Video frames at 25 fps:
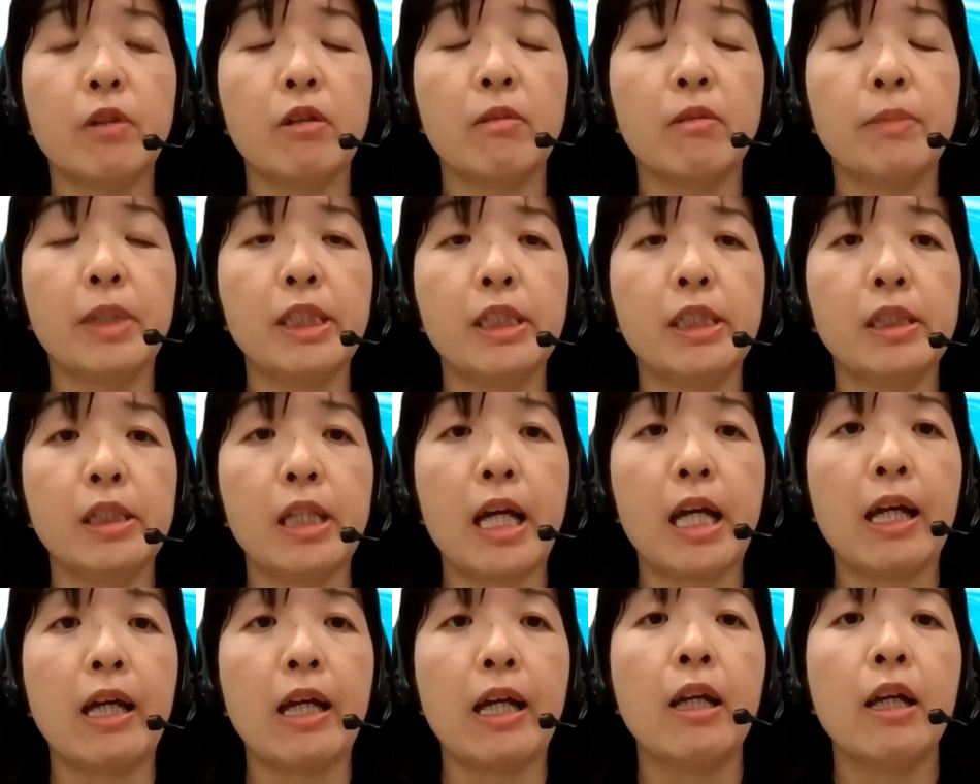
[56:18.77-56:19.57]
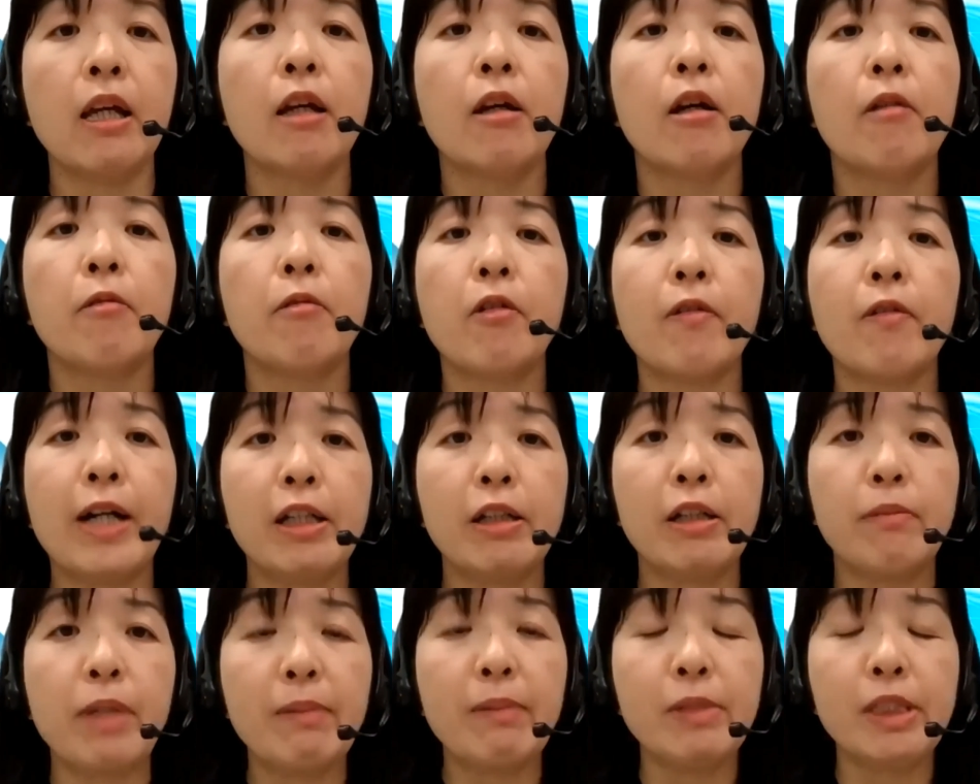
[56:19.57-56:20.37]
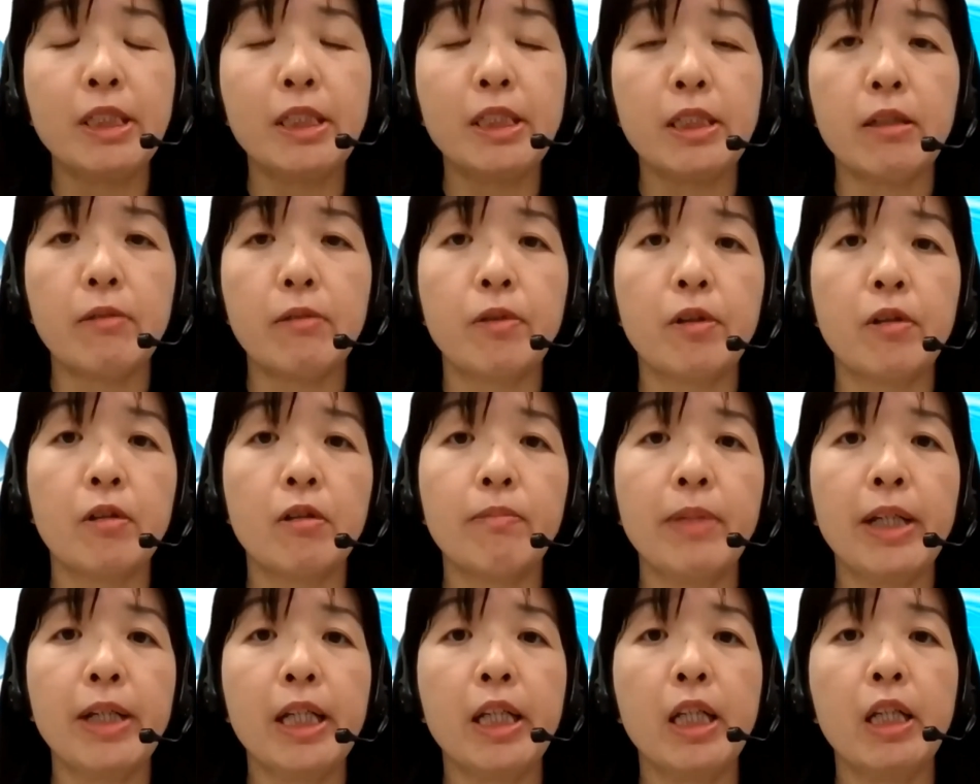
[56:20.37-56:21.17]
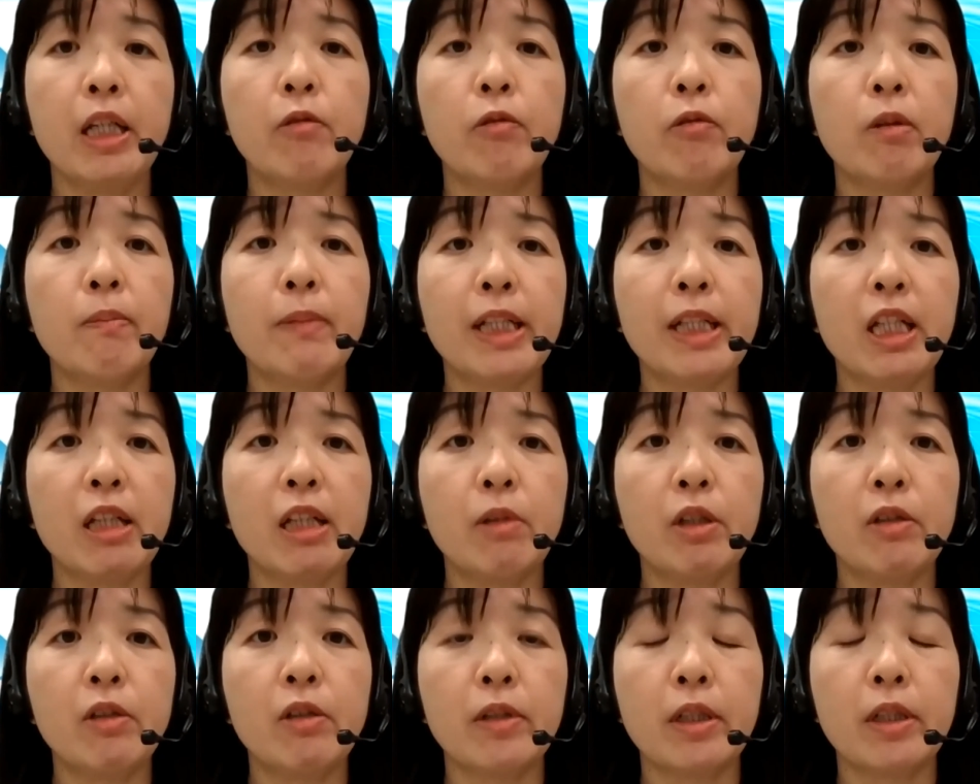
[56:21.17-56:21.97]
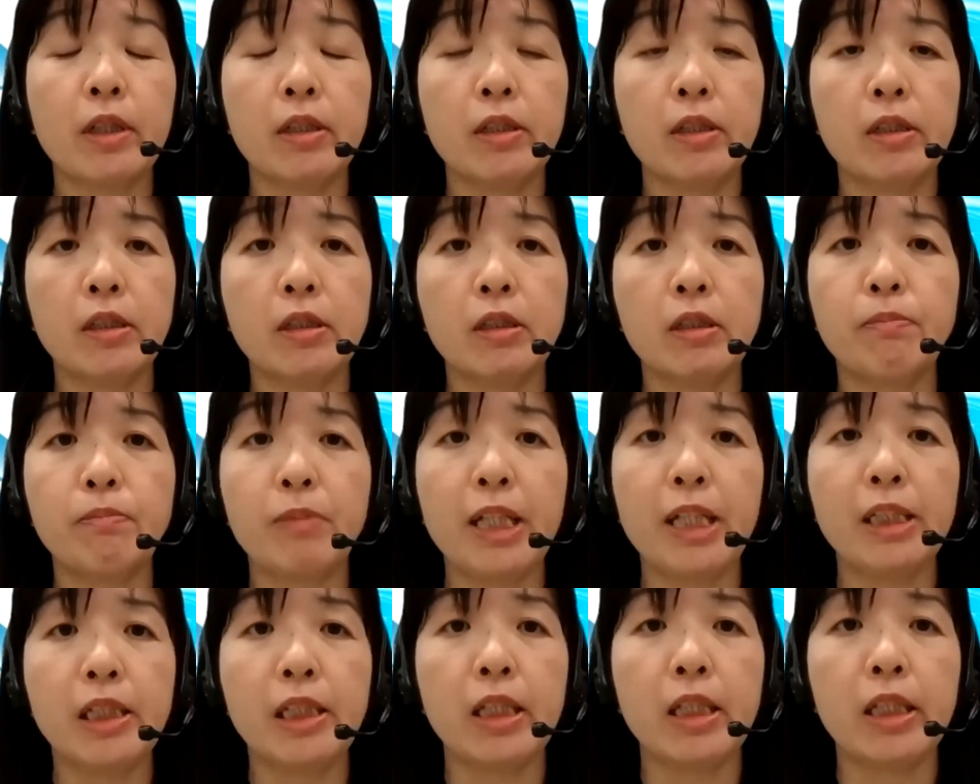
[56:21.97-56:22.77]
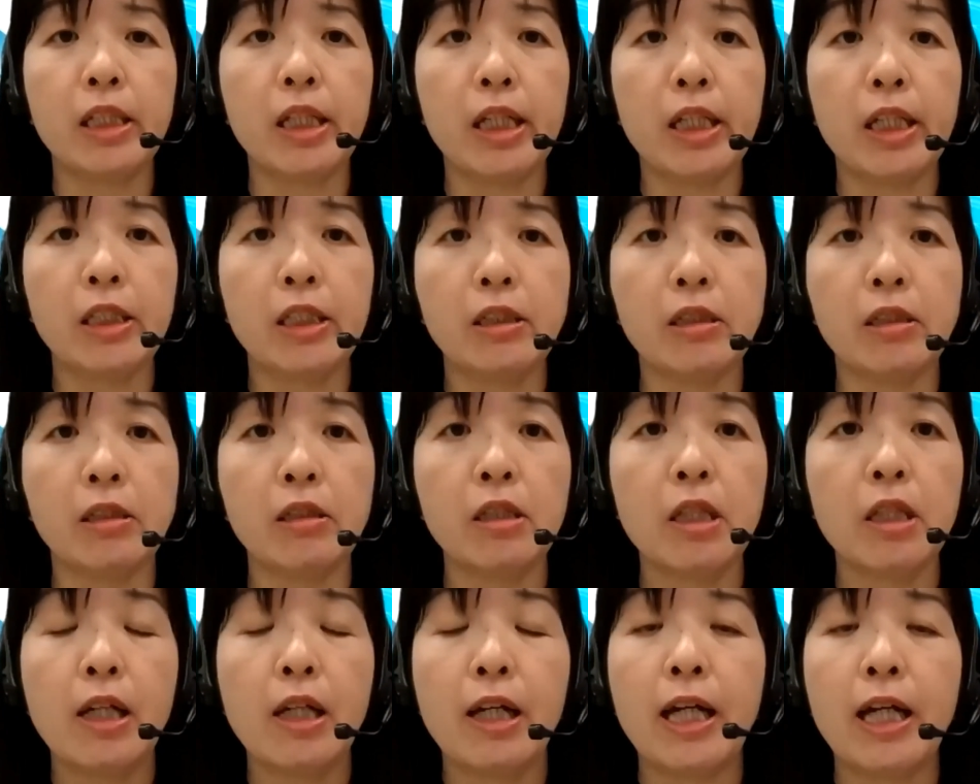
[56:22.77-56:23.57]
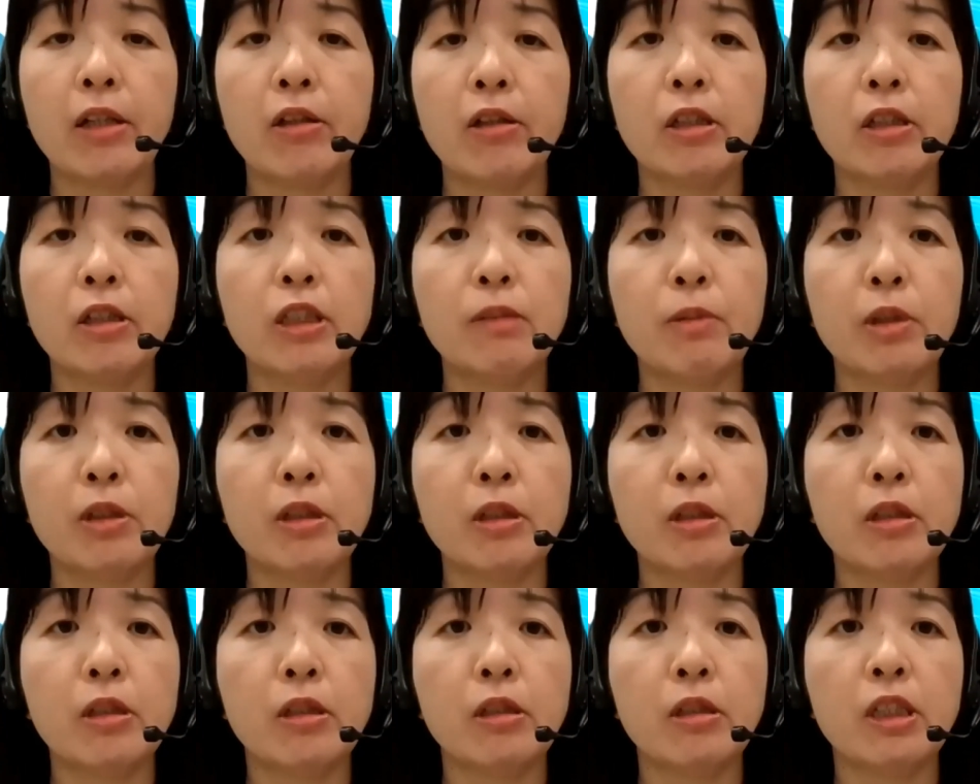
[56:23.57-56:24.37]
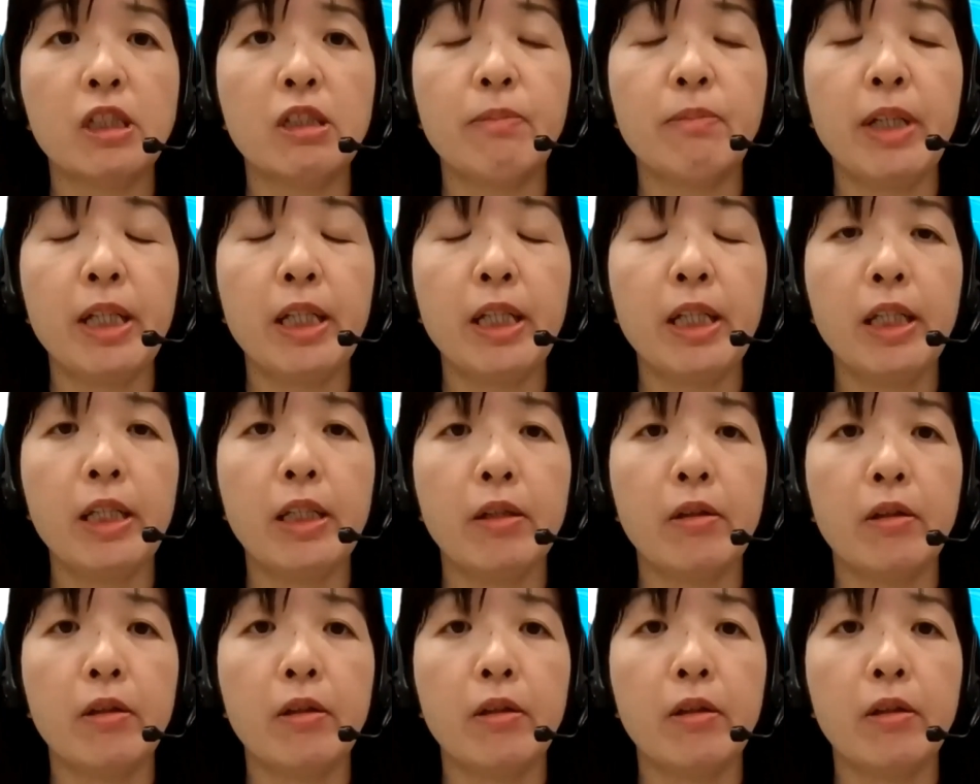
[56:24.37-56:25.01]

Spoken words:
Mr. Howard Bamsey for very informative presentation and response to the very